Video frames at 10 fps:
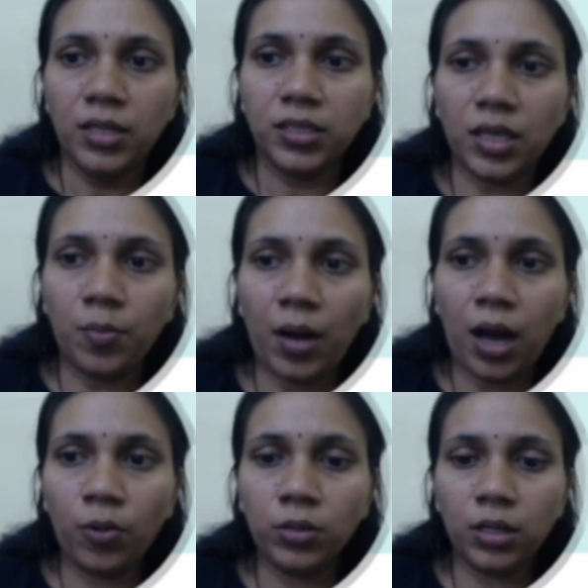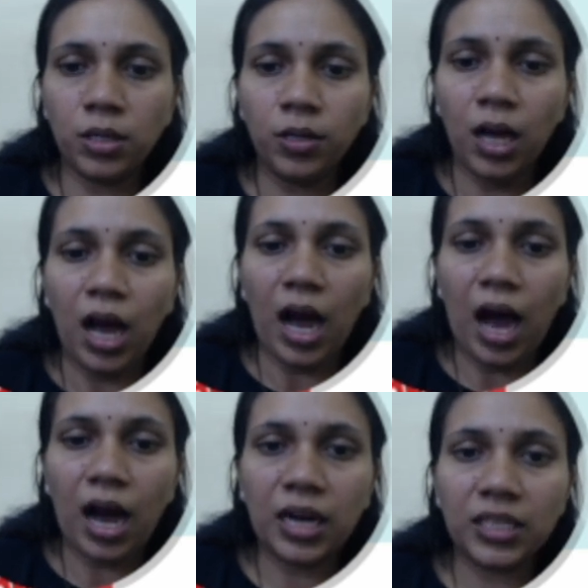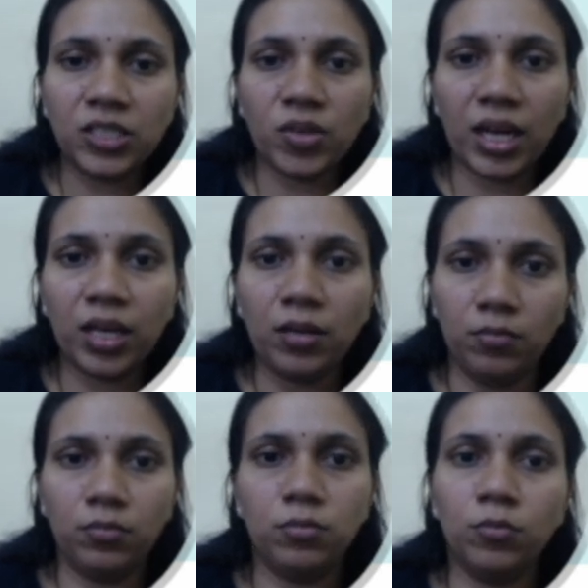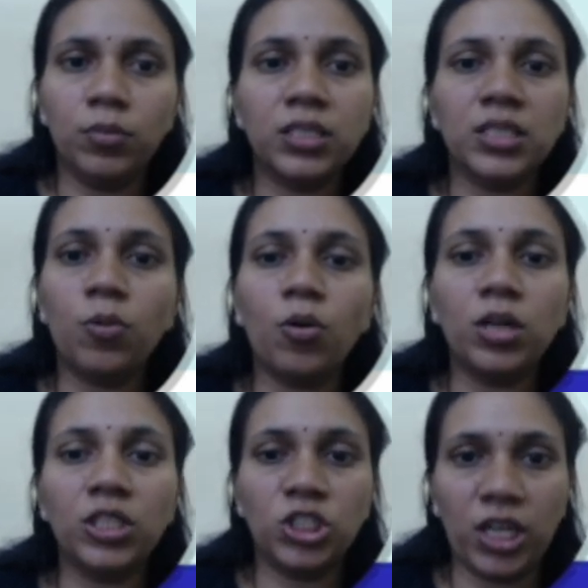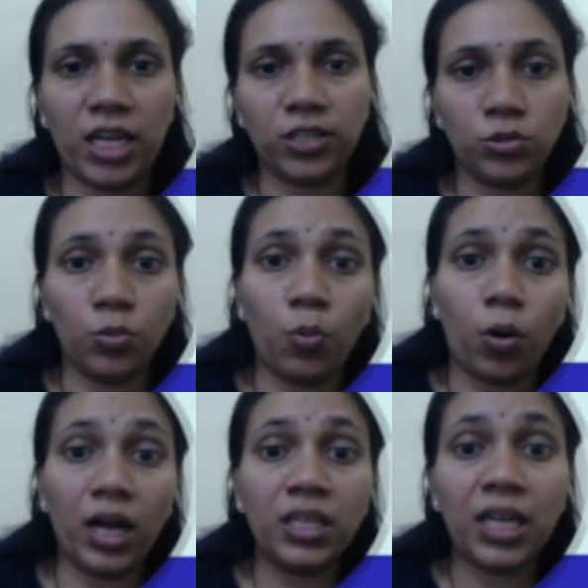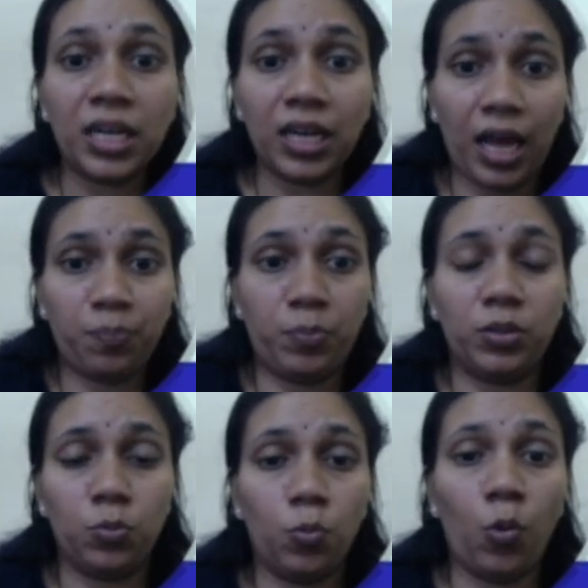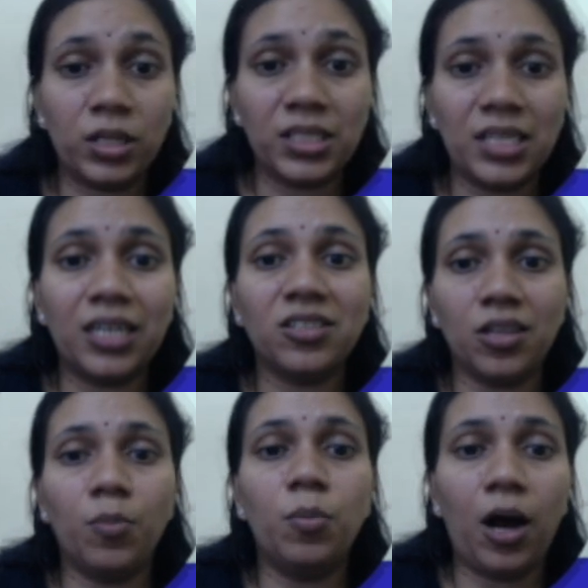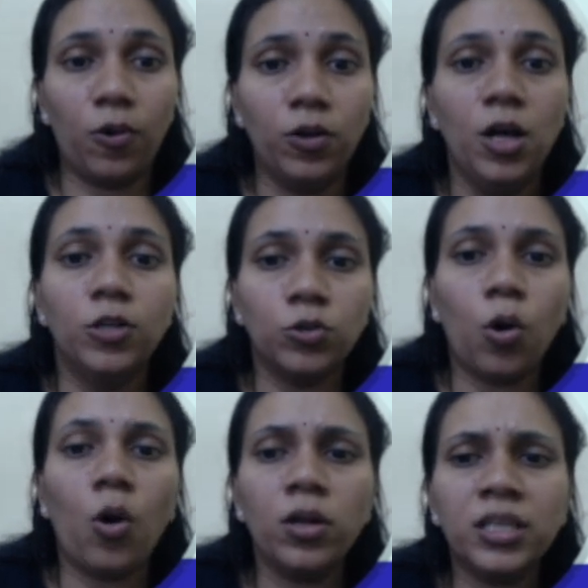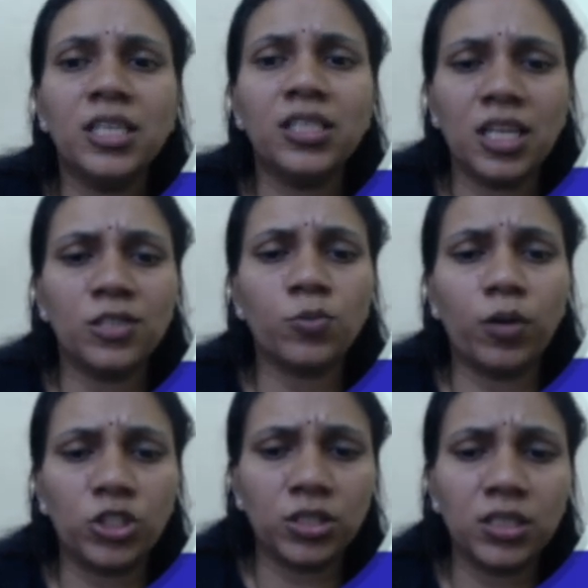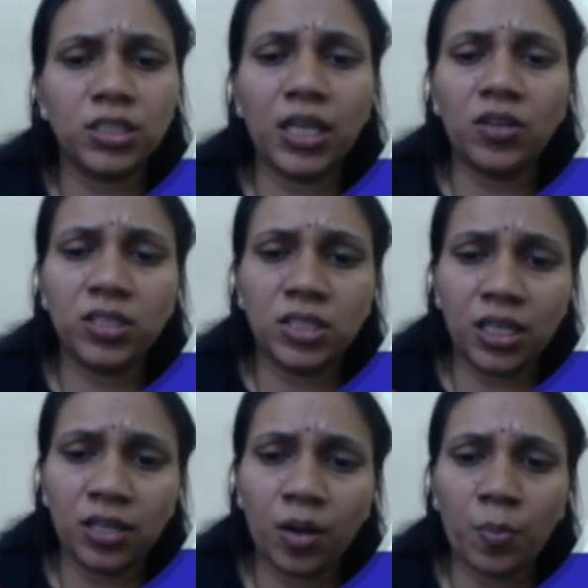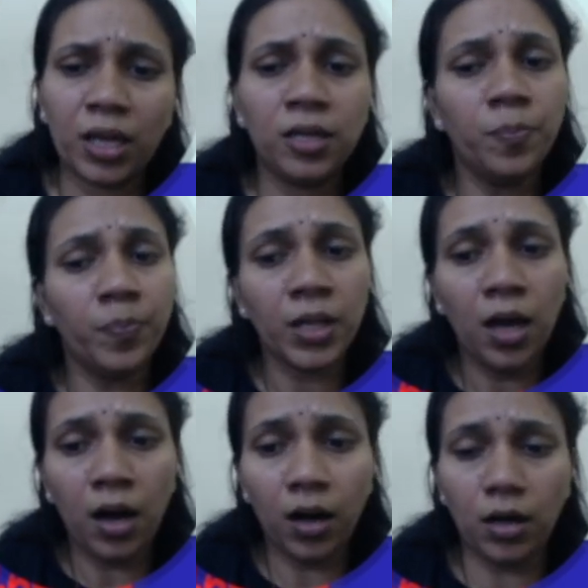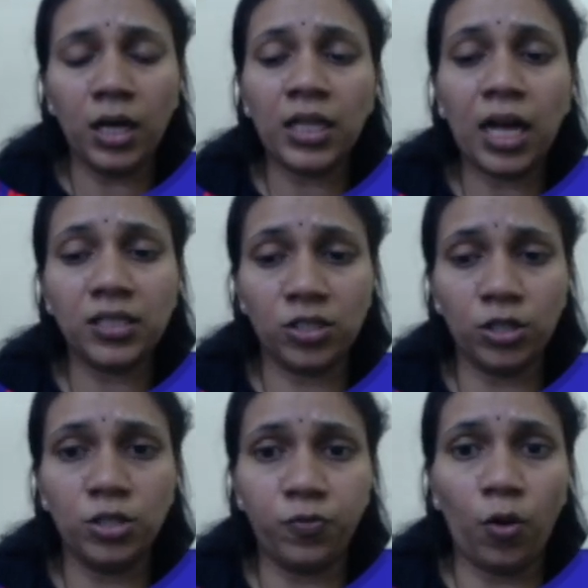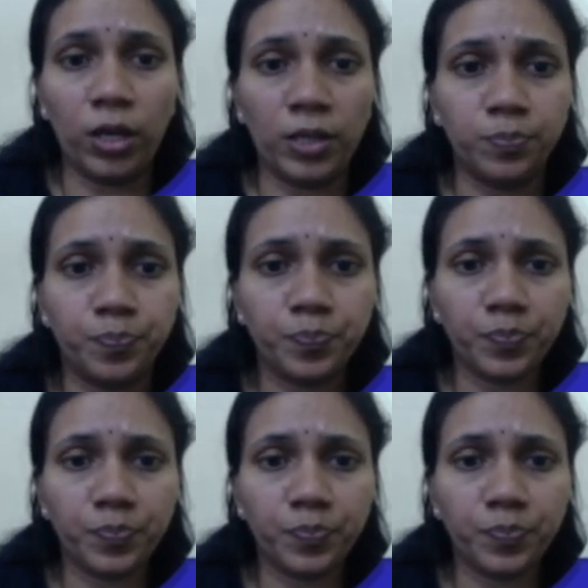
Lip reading: somehow the R strain must have got changed. So why that happened? What is that somehow? So all these things, questions, they will still remain unanswered for him.